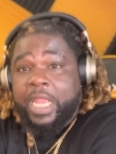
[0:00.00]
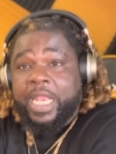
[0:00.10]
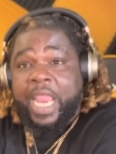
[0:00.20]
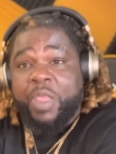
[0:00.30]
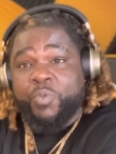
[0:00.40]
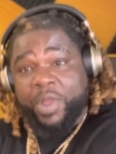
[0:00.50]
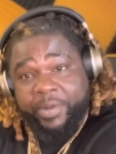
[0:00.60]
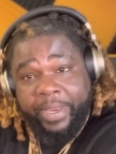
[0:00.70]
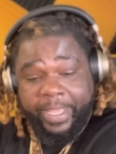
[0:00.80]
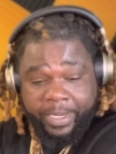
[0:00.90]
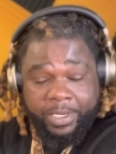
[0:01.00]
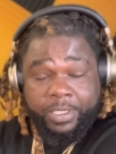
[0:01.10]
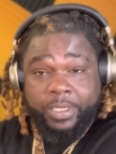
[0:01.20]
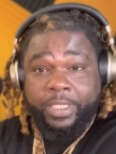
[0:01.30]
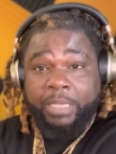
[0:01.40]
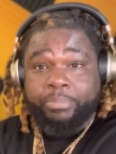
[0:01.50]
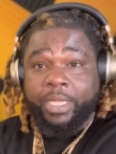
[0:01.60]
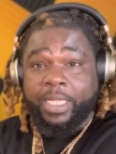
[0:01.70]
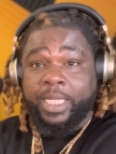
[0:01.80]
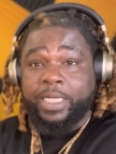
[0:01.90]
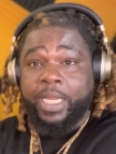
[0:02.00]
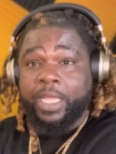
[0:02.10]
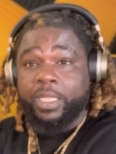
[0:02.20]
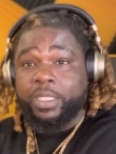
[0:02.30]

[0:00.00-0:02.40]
name one nigga in the hood that play like that.